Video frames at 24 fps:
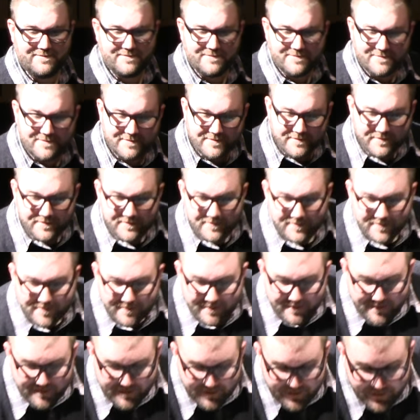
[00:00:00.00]
Stuffed animal.
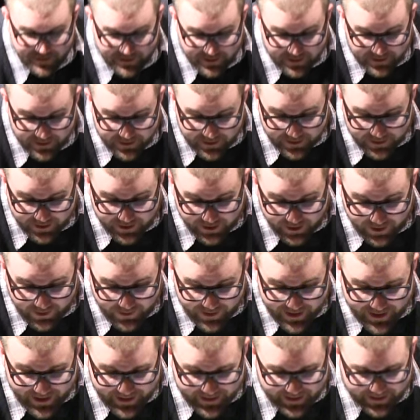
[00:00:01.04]

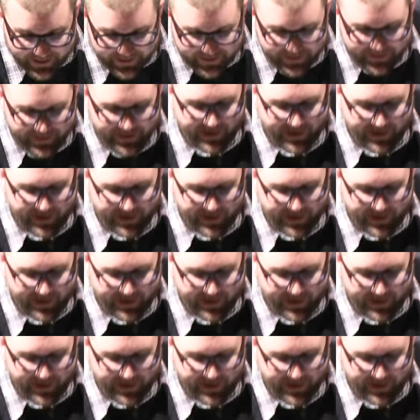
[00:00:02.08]
Oh, hey.